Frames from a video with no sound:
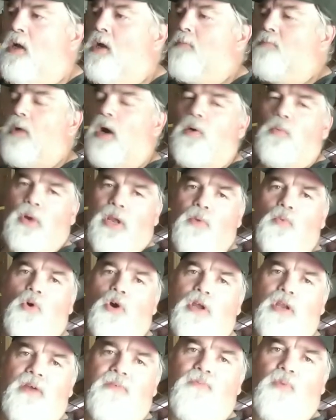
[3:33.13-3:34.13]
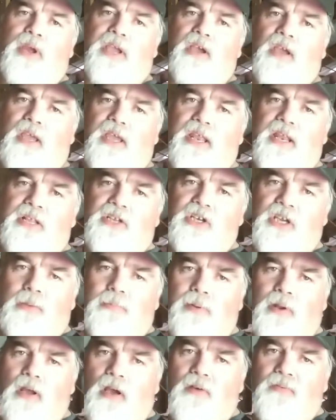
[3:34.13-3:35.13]
but we would if we could get it
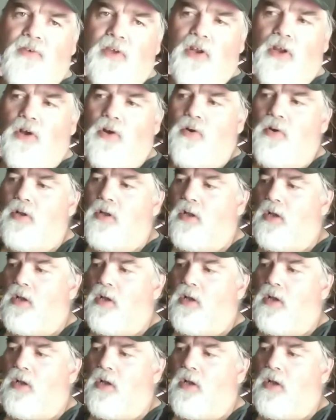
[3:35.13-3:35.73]
cheap enough, you know.